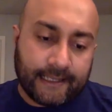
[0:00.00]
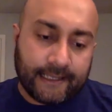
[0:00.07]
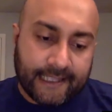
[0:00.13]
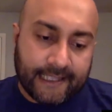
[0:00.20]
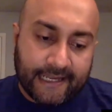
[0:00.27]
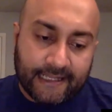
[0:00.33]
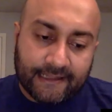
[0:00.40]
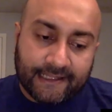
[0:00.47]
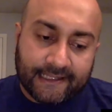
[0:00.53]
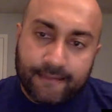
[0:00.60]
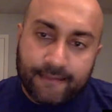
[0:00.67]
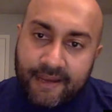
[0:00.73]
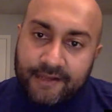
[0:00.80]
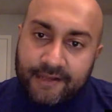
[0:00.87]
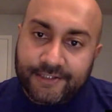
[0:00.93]
getting like the
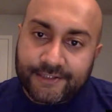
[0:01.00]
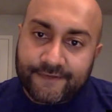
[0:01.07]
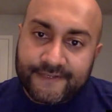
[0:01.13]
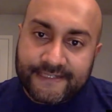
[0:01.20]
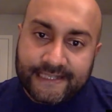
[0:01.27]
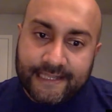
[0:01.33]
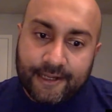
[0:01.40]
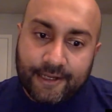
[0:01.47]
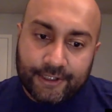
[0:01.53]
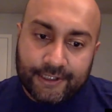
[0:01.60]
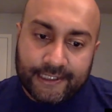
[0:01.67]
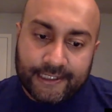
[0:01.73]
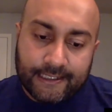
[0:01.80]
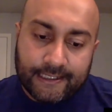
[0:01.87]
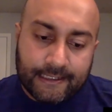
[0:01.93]
managed service out,
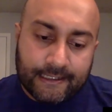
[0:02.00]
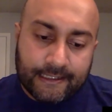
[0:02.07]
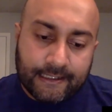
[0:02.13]
and